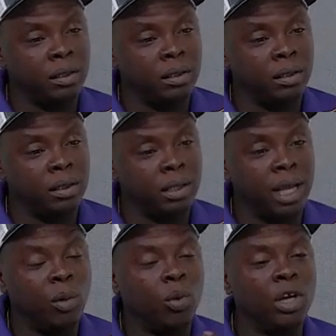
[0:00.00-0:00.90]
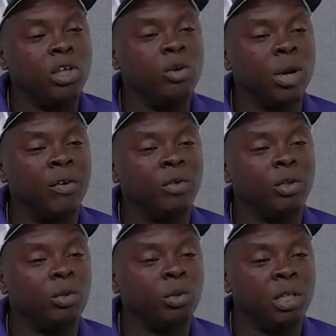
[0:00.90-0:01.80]
Like, what do you have to do
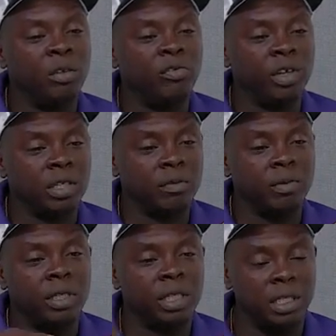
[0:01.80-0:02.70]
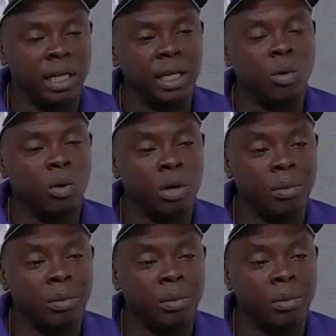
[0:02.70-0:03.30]
defensively today, quarterback?